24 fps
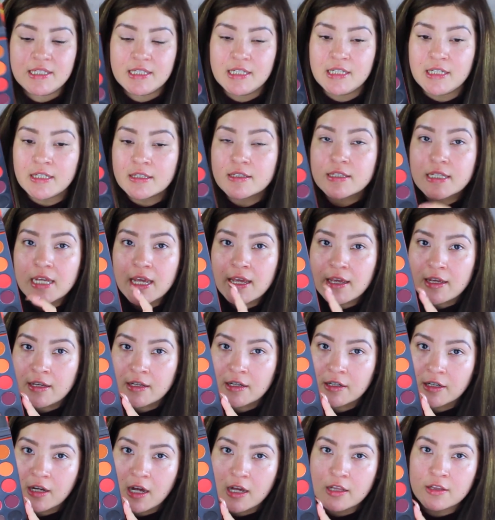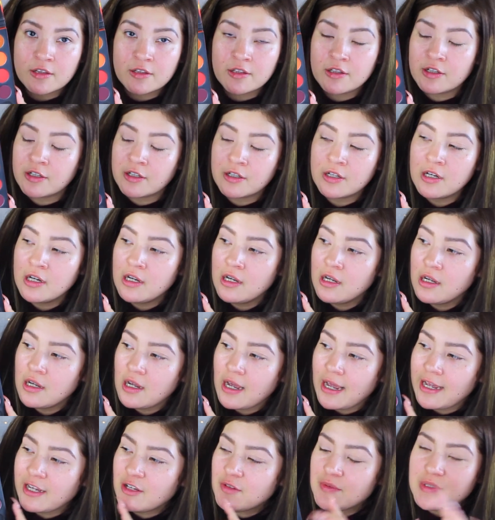going to take a color.
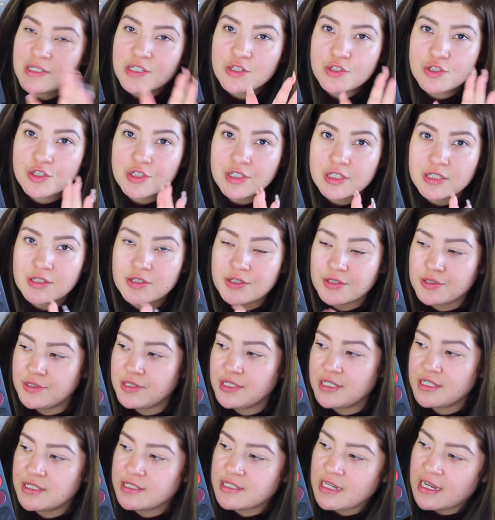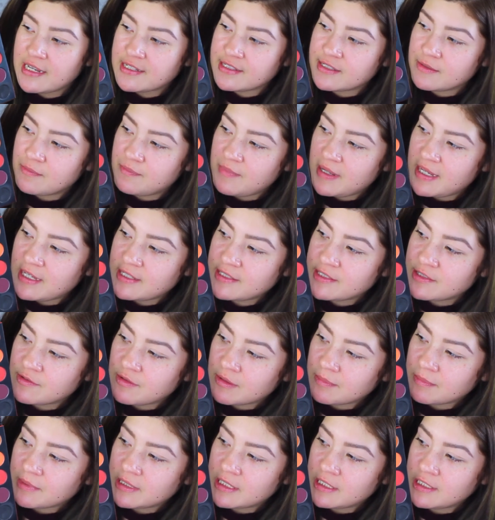I always usually do this as a base, so
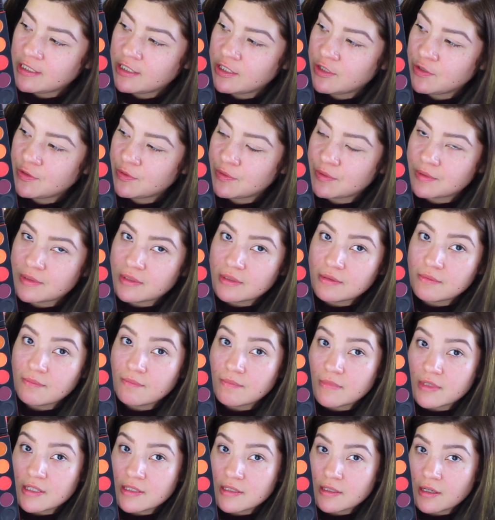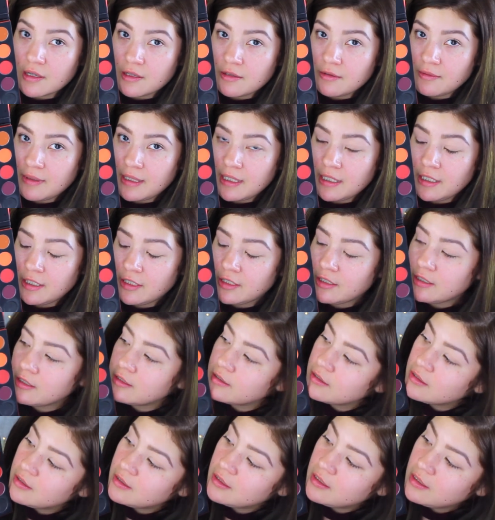I'm going to use this color right here.
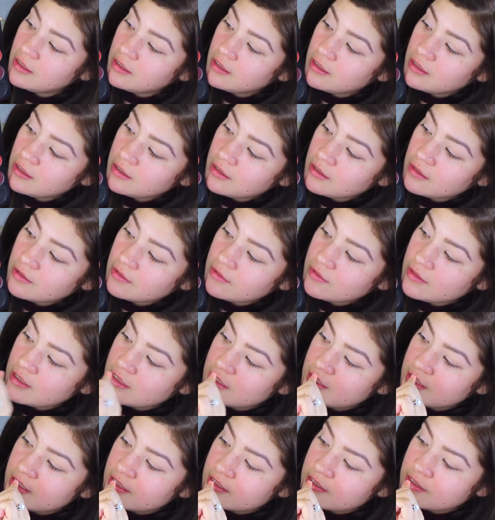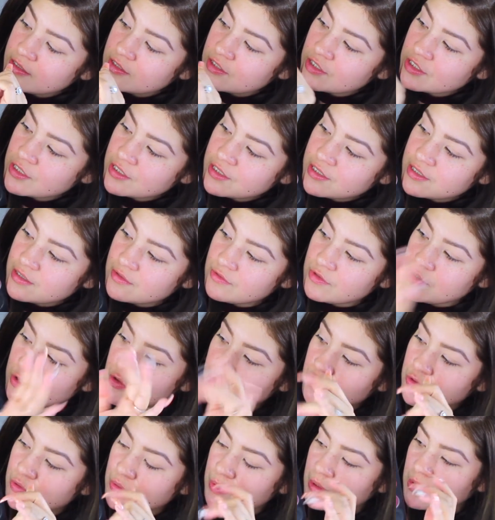It's just
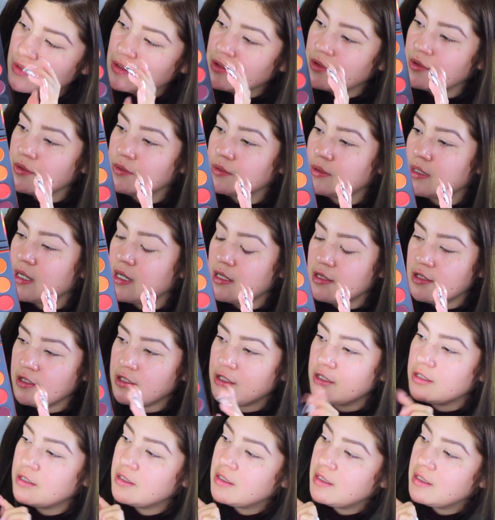neutral color,